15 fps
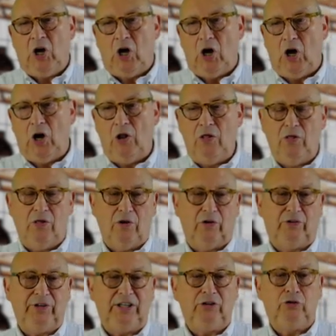a
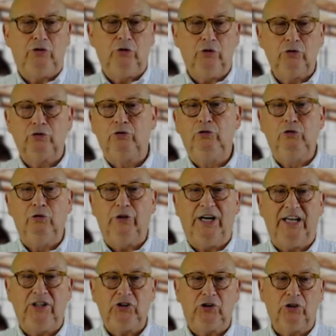reduced
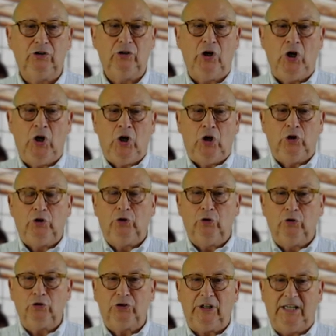duration
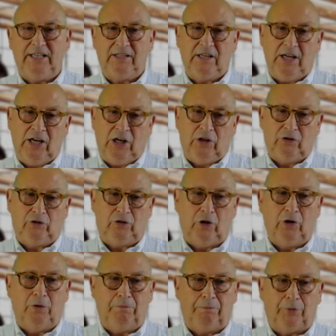using
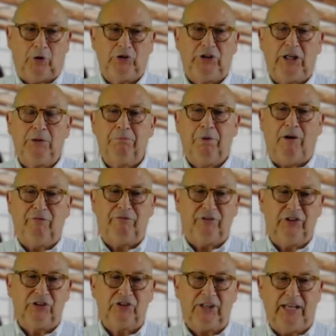the project
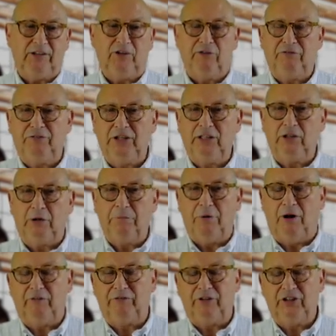buffers and the feeder
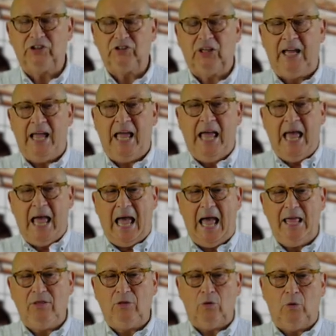buffers,
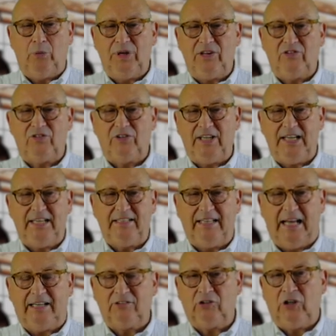and we see
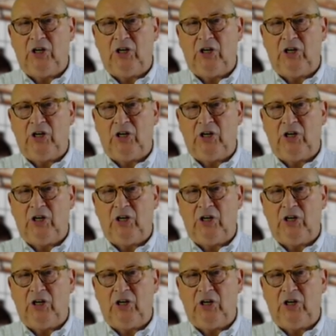that